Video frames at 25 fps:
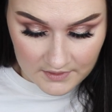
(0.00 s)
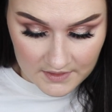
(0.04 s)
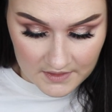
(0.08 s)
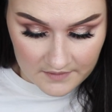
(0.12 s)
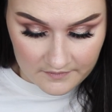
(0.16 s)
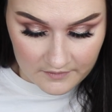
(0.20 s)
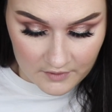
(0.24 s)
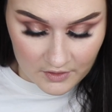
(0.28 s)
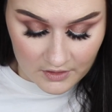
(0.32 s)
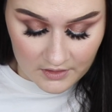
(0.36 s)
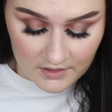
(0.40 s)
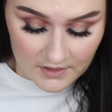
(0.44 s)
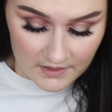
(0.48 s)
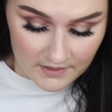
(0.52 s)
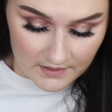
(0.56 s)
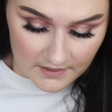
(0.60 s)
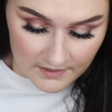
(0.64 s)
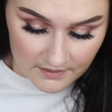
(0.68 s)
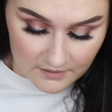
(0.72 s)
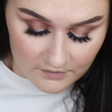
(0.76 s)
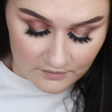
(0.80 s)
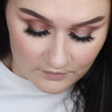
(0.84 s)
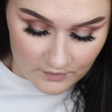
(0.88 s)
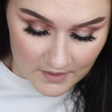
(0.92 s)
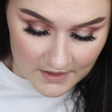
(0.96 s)
I've got
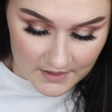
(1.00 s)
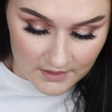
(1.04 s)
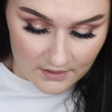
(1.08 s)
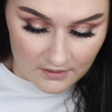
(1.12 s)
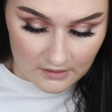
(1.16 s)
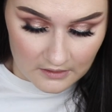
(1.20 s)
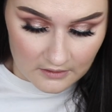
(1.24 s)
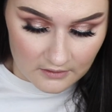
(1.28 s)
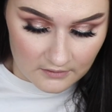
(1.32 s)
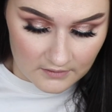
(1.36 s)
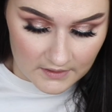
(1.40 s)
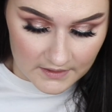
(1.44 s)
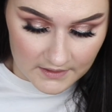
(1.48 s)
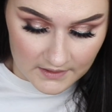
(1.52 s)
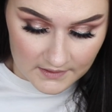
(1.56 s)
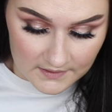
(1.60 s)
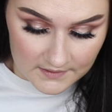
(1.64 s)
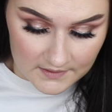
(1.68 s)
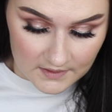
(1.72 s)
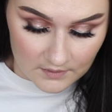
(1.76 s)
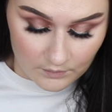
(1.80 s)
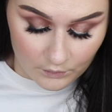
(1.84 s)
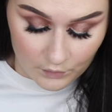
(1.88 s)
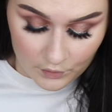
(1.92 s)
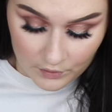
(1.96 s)
another weight goal and then
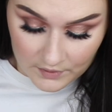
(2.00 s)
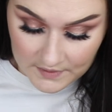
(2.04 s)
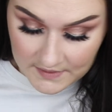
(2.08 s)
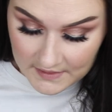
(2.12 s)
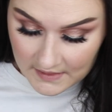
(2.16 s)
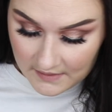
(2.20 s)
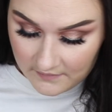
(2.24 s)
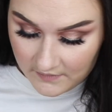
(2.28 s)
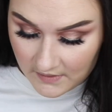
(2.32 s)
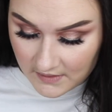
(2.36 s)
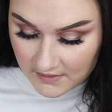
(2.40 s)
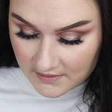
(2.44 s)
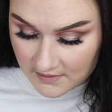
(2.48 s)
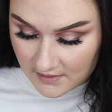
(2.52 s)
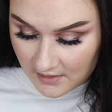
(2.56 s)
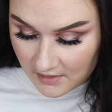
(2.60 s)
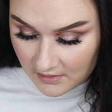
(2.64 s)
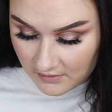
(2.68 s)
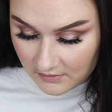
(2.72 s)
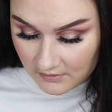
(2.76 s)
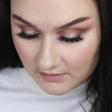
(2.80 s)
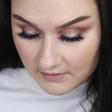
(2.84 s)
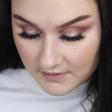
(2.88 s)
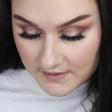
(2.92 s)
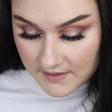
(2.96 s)
some more savings
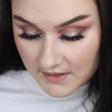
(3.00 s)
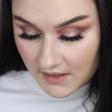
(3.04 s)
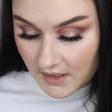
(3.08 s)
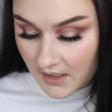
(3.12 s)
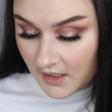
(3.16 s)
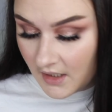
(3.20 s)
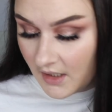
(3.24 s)
goals.